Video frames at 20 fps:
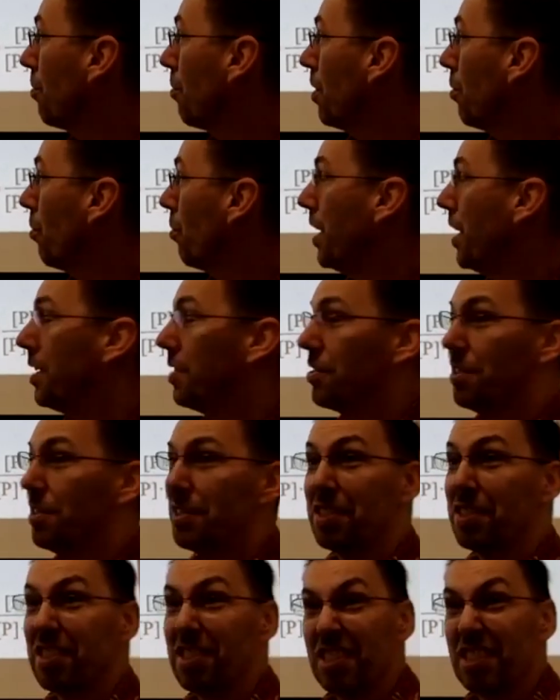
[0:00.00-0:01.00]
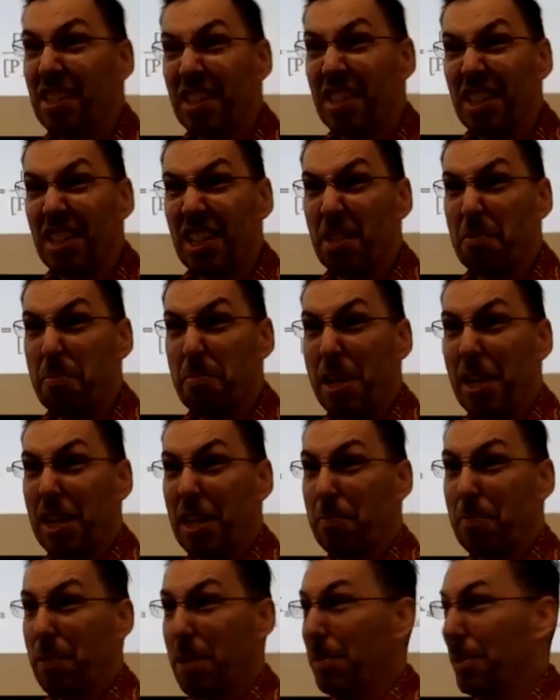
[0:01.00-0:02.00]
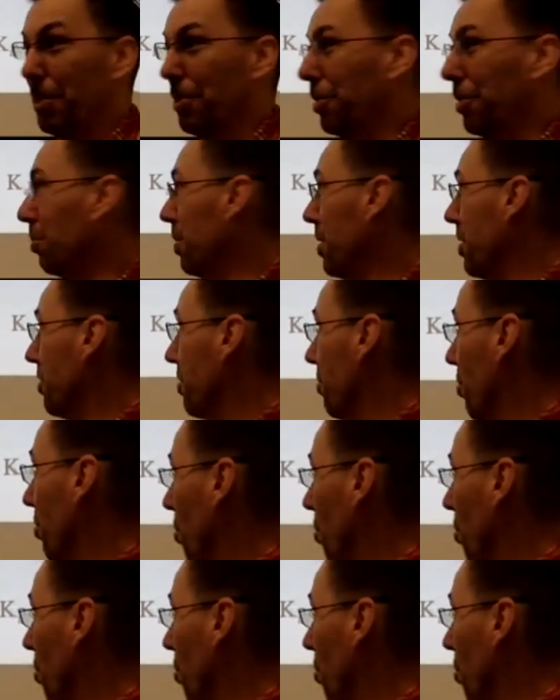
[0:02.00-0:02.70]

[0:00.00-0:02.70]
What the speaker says: rearrange this and make it maybe a little easier to